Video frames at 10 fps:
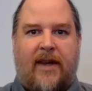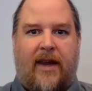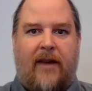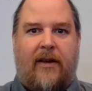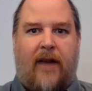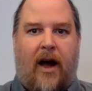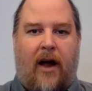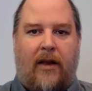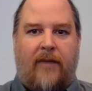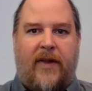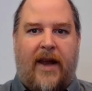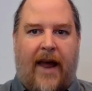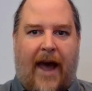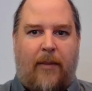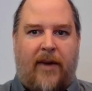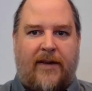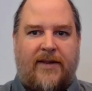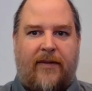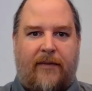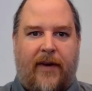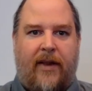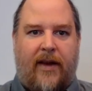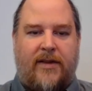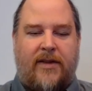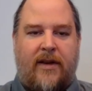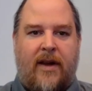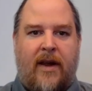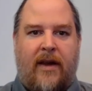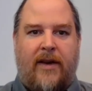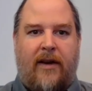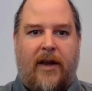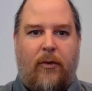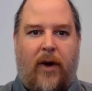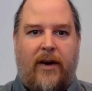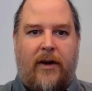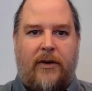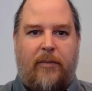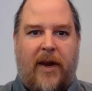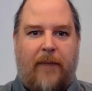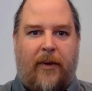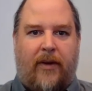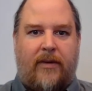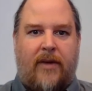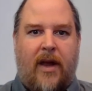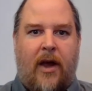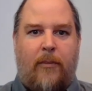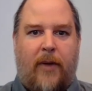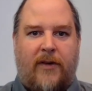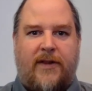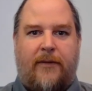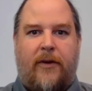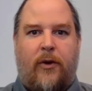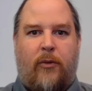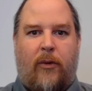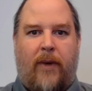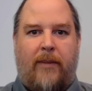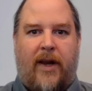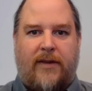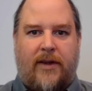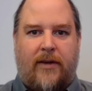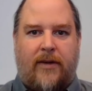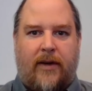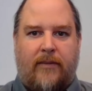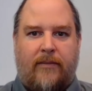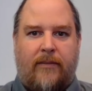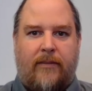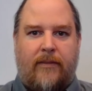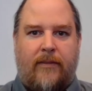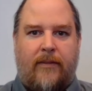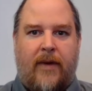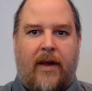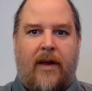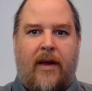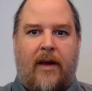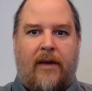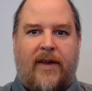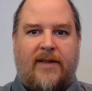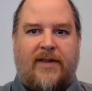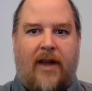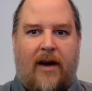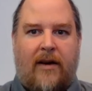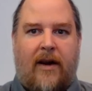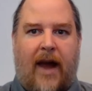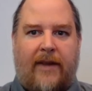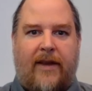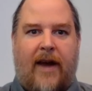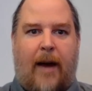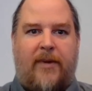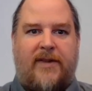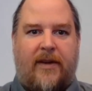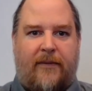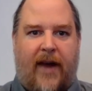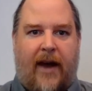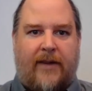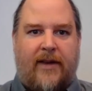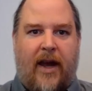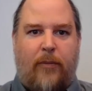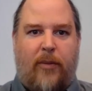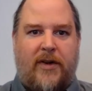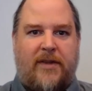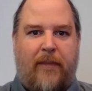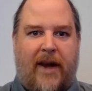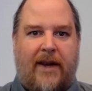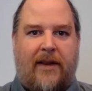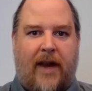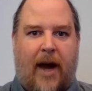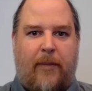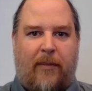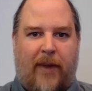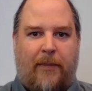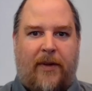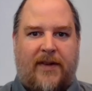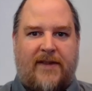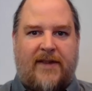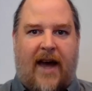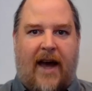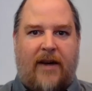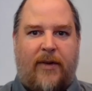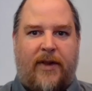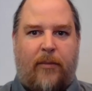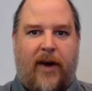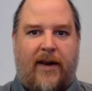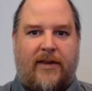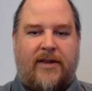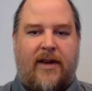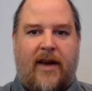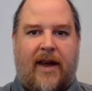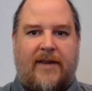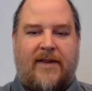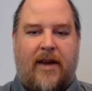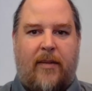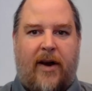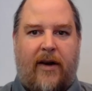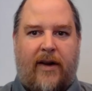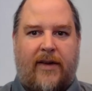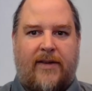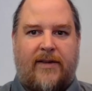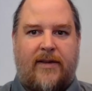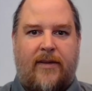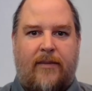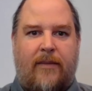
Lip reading: to kill all of the inhabitants of the village, nearly 100 people, most of whom were women and children. This slaughter had the opposite effect and pushed many Lenape people to side with the British against the Americans.